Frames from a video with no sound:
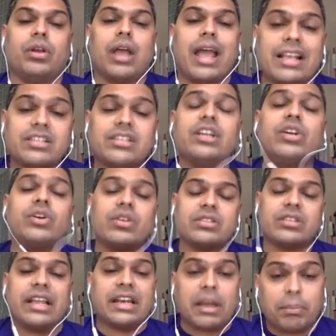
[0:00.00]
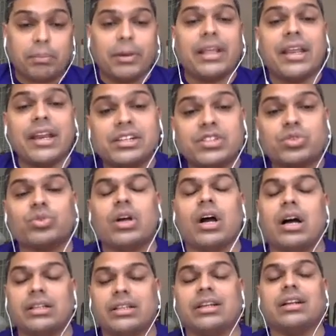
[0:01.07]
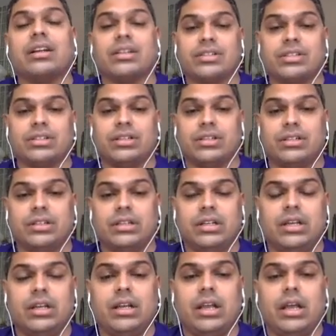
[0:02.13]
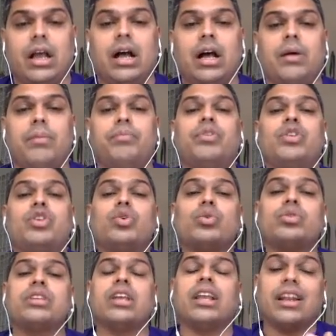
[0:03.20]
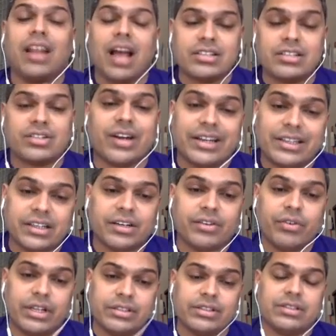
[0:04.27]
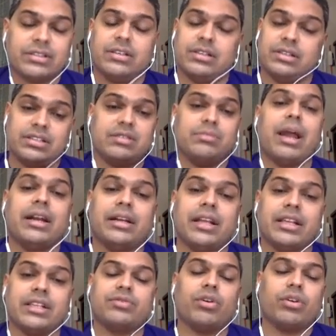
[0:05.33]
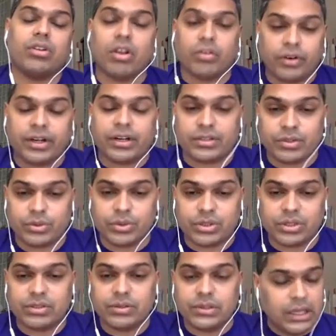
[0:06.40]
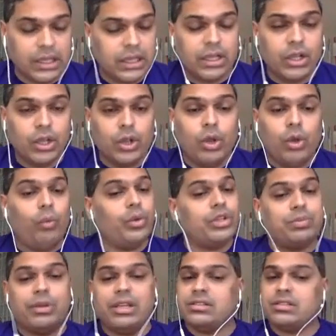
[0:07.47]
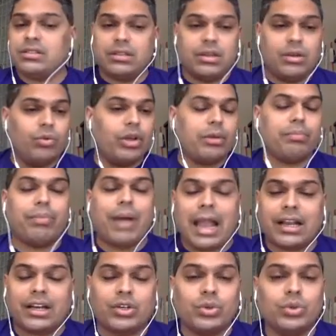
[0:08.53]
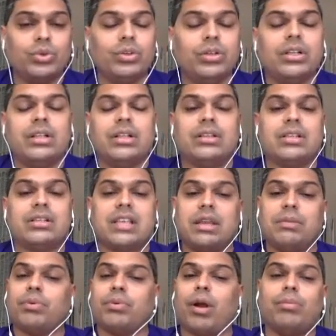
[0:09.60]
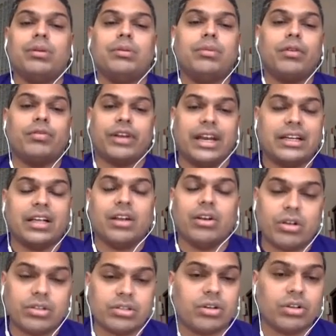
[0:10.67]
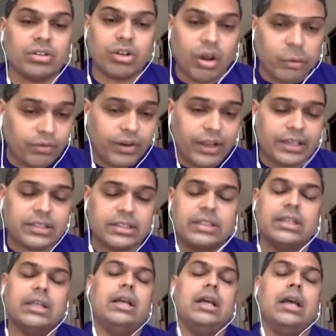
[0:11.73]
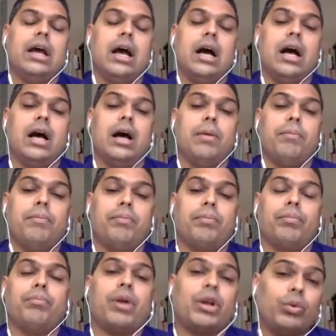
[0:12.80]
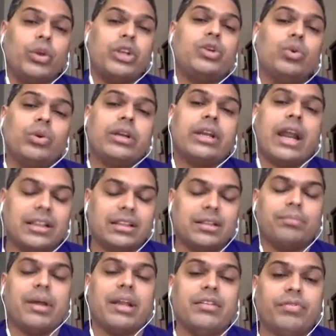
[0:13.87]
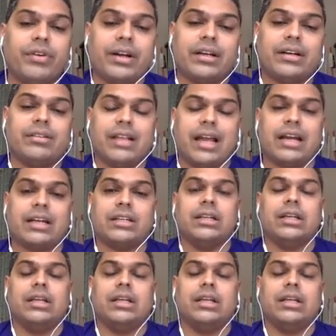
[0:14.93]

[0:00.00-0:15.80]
asynchronously replicates to the other cluster um, using last writer wins semantics for conflict resolution, which means we're back to the same problem of data loss on conflict. Um, but we do get the benefit that